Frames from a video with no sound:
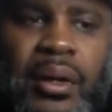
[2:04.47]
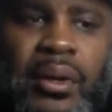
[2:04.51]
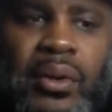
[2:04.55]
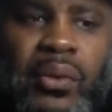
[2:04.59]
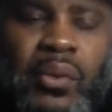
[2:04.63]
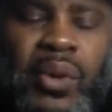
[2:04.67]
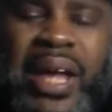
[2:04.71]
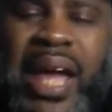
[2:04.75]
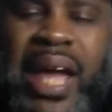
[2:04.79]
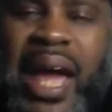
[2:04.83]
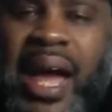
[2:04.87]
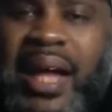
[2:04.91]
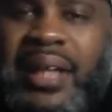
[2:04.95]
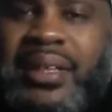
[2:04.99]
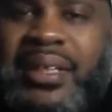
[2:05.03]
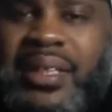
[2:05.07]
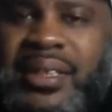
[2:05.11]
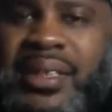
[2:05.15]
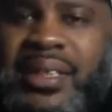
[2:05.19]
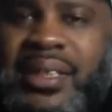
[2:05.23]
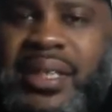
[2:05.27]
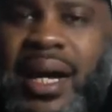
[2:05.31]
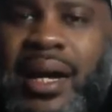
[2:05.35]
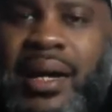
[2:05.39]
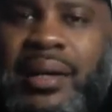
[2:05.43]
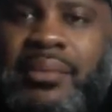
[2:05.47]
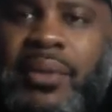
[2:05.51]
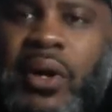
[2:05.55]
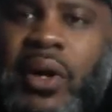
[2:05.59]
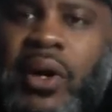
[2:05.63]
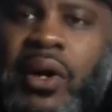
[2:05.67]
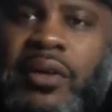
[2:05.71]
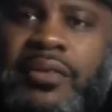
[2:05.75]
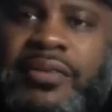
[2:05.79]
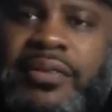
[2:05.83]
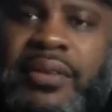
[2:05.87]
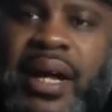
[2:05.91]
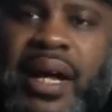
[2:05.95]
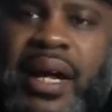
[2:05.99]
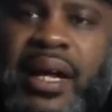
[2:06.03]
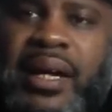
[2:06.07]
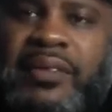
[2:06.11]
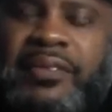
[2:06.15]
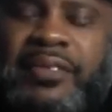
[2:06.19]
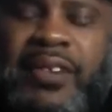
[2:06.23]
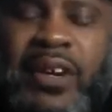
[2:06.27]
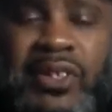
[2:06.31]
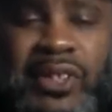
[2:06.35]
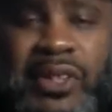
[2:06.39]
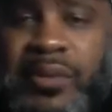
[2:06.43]
we had this time off, and
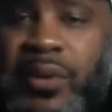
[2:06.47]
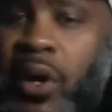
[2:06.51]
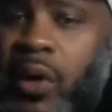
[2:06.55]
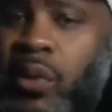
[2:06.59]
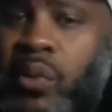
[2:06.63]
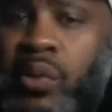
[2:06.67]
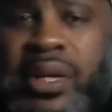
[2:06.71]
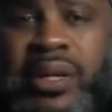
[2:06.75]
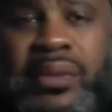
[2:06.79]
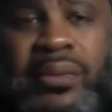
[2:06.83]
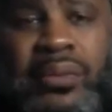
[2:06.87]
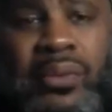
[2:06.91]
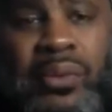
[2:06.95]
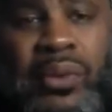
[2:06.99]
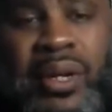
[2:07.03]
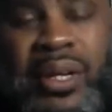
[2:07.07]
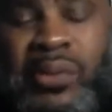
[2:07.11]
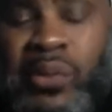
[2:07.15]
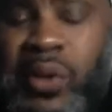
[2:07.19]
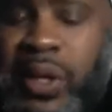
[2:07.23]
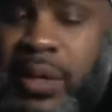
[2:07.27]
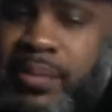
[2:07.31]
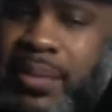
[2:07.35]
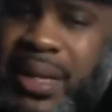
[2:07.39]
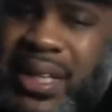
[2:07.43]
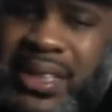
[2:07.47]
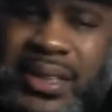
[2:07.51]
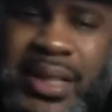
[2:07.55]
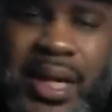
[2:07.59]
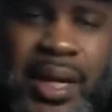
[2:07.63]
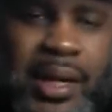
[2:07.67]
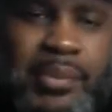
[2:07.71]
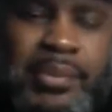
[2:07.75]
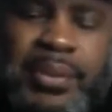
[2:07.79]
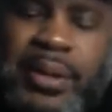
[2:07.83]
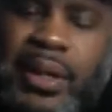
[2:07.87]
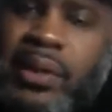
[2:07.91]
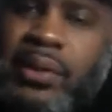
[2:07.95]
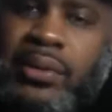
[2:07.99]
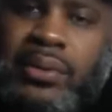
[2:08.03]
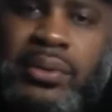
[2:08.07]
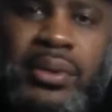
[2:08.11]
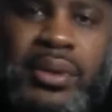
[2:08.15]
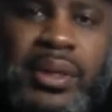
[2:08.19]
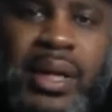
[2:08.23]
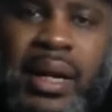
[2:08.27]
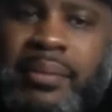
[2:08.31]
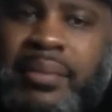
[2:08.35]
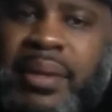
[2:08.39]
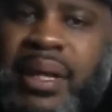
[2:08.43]
first of all, we, we, we miss
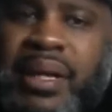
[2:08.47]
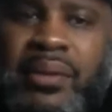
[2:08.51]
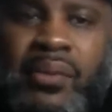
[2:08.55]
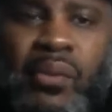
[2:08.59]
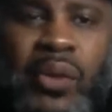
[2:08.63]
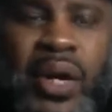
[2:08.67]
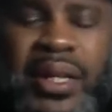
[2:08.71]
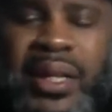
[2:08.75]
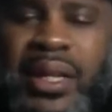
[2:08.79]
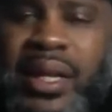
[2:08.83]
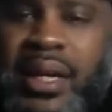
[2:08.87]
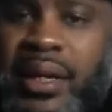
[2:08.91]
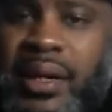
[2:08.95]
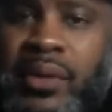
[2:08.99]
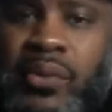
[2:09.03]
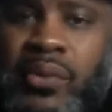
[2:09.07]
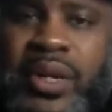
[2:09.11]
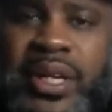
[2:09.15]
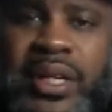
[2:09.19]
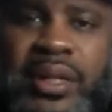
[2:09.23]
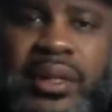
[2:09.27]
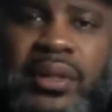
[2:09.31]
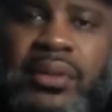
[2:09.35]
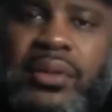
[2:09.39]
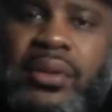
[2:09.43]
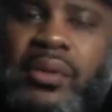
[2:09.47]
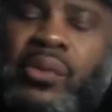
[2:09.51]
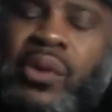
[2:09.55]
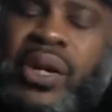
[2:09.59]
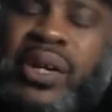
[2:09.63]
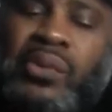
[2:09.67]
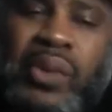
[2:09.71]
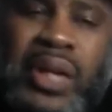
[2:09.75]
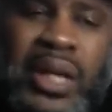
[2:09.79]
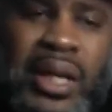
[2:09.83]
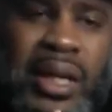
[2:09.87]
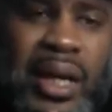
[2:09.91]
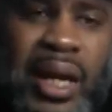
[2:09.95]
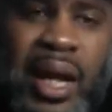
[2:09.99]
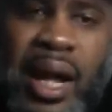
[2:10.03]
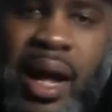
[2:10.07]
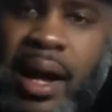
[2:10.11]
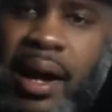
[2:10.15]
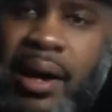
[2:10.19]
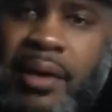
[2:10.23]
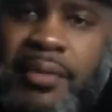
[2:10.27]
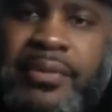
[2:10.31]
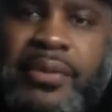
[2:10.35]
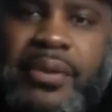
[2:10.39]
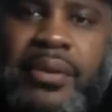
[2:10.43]
uploading. I mean, one thing that we do, we, we
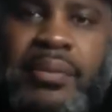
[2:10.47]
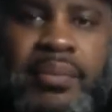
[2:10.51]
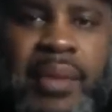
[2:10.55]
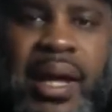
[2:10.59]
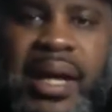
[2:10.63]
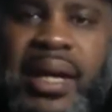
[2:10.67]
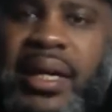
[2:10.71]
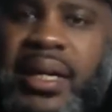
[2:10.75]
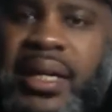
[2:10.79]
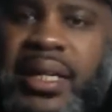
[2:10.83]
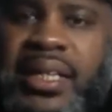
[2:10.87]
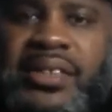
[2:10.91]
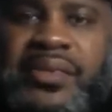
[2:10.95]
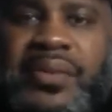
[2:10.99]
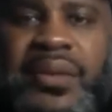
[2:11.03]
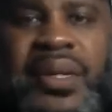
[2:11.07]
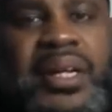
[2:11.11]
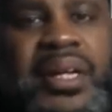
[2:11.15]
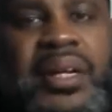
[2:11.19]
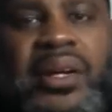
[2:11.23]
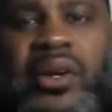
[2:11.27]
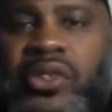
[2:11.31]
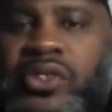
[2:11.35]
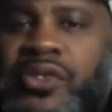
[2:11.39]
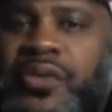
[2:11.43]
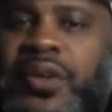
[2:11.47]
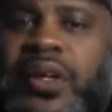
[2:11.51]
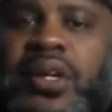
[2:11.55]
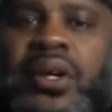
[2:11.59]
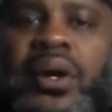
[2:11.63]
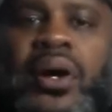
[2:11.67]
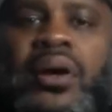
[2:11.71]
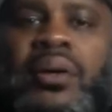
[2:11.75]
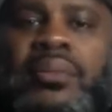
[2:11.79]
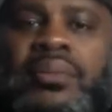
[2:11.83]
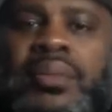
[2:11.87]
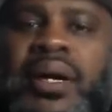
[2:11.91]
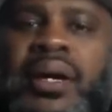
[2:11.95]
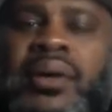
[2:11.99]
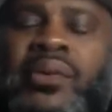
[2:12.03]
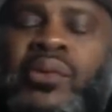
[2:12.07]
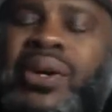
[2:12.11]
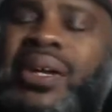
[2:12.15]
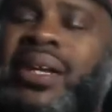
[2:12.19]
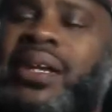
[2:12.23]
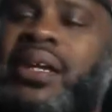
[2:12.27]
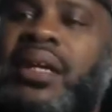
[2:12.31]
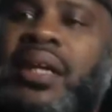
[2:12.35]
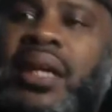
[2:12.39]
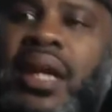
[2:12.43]
love making these videos for y'all, man.
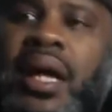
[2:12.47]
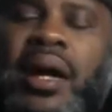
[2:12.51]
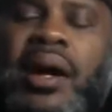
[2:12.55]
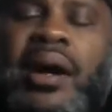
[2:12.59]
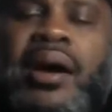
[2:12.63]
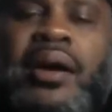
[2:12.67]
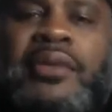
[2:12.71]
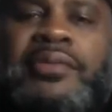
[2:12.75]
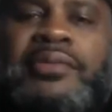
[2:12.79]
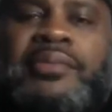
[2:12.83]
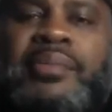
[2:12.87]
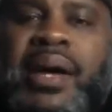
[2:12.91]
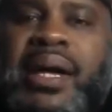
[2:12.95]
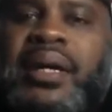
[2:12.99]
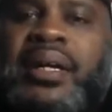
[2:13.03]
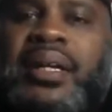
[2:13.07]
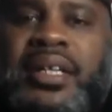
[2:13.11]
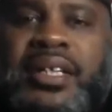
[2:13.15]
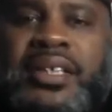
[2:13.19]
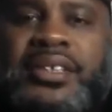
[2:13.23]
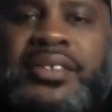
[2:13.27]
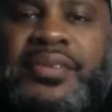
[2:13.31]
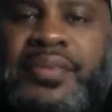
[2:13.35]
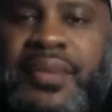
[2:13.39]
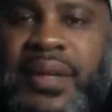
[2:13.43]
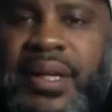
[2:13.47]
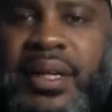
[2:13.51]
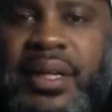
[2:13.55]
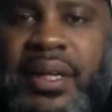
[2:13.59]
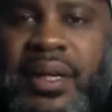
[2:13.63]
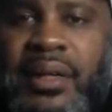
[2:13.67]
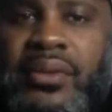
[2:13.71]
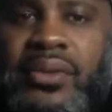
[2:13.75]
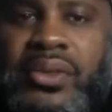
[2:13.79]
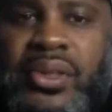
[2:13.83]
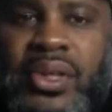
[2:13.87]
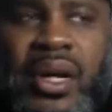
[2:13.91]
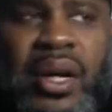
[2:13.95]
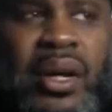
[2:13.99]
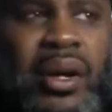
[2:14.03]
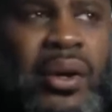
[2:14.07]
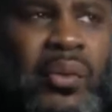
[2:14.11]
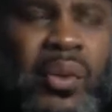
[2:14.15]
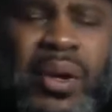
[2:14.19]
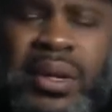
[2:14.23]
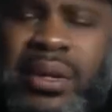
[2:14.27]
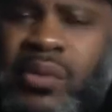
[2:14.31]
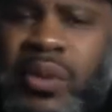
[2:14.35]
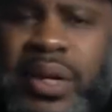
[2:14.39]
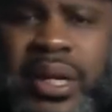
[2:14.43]
We love making these videos,
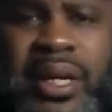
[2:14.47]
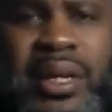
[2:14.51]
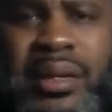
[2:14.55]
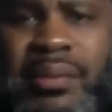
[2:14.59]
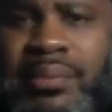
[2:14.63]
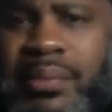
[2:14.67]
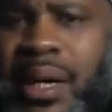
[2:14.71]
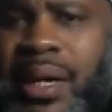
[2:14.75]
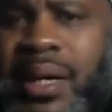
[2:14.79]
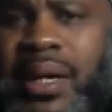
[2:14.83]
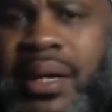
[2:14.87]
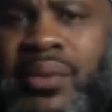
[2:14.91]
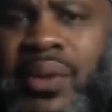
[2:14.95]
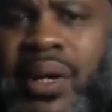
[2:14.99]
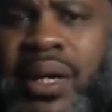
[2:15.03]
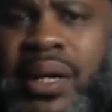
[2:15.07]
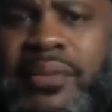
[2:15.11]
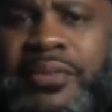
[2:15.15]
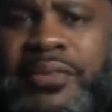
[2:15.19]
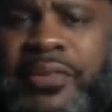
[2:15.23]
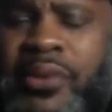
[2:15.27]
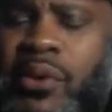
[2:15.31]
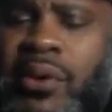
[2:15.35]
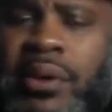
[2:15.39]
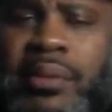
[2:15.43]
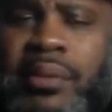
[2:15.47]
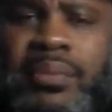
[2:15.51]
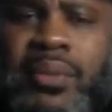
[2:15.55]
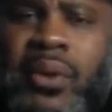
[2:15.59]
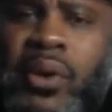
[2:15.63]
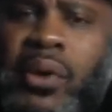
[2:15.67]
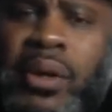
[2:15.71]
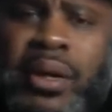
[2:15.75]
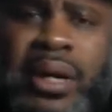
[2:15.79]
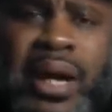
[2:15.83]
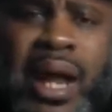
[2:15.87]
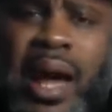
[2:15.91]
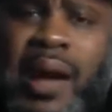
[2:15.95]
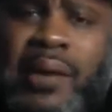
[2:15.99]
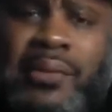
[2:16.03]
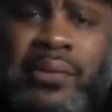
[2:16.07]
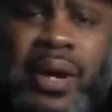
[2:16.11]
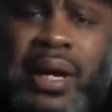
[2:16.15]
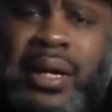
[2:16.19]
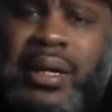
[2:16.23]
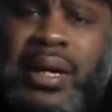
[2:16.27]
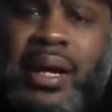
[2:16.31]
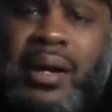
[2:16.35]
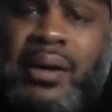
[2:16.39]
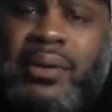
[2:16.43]
whether we get money with them for them or not
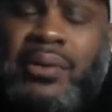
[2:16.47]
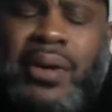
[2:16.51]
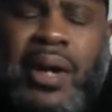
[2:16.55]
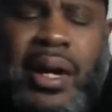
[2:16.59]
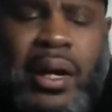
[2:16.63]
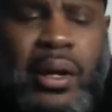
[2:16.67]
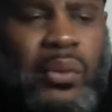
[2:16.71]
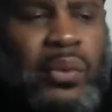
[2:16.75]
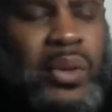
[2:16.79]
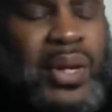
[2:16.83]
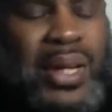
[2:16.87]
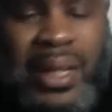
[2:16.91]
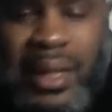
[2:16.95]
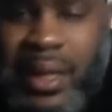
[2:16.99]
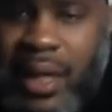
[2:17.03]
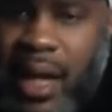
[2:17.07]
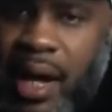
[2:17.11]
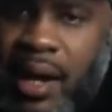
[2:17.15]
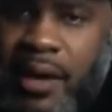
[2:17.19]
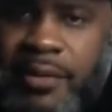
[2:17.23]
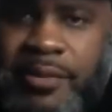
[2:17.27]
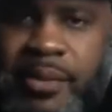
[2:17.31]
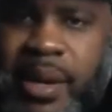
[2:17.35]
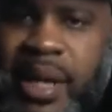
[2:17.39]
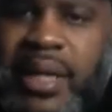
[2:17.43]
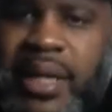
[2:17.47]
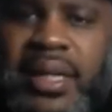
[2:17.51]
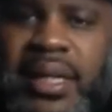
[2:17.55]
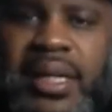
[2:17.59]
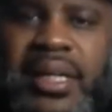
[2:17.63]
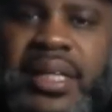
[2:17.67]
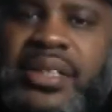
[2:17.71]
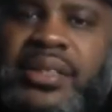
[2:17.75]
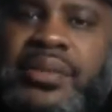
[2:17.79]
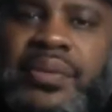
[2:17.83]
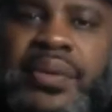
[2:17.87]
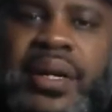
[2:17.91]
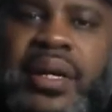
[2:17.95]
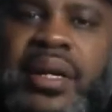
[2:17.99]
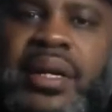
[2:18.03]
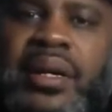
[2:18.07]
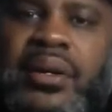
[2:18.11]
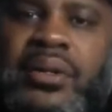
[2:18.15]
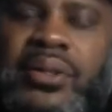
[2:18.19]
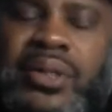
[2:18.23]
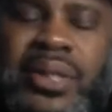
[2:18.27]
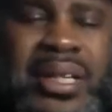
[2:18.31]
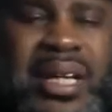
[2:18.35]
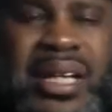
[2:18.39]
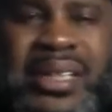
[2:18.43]
right now. We love making these
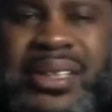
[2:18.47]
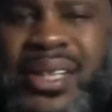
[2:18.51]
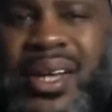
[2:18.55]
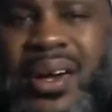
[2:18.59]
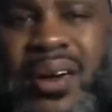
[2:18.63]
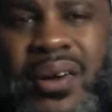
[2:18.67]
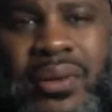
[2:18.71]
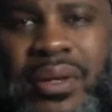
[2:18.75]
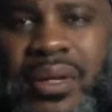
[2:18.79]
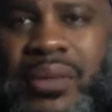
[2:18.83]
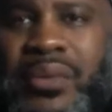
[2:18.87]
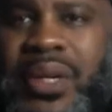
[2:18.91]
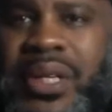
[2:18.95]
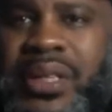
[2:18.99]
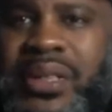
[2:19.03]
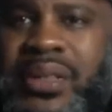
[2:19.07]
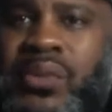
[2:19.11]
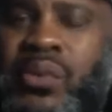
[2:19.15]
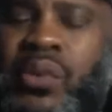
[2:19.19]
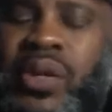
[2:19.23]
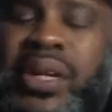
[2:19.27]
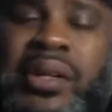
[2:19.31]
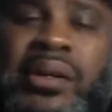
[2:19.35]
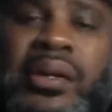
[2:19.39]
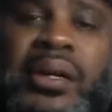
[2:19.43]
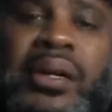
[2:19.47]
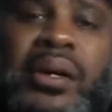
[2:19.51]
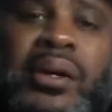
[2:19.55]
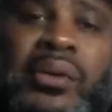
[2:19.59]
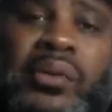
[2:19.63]
videos, and that's the only reason we...